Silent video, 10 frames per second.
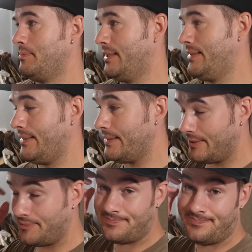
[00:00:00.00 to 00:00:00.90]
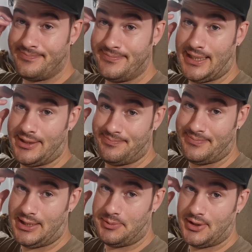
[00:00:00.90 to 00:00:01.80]
But yeah,
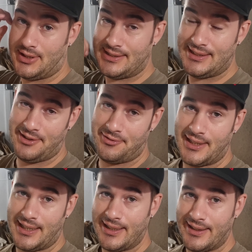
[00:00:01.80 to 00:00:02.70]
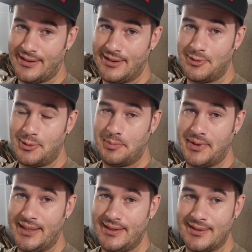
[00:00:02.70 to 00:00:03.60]
I'm gonna see if I can
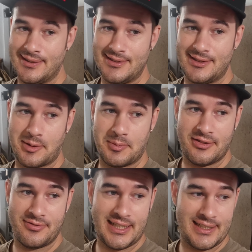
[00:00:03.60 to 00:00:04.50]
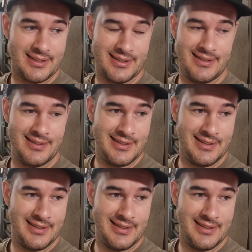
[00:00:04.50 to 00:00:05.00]
remedy some of that.